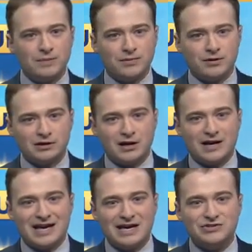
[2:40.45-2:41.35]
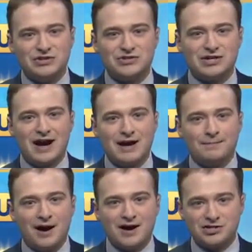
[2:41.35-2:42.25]
We put a hazy sky
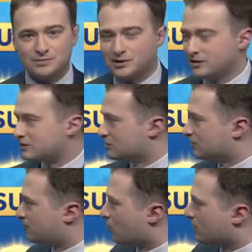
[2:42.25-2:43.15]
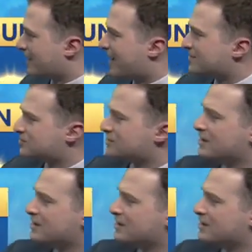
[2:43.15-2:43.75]
possible into the forecast,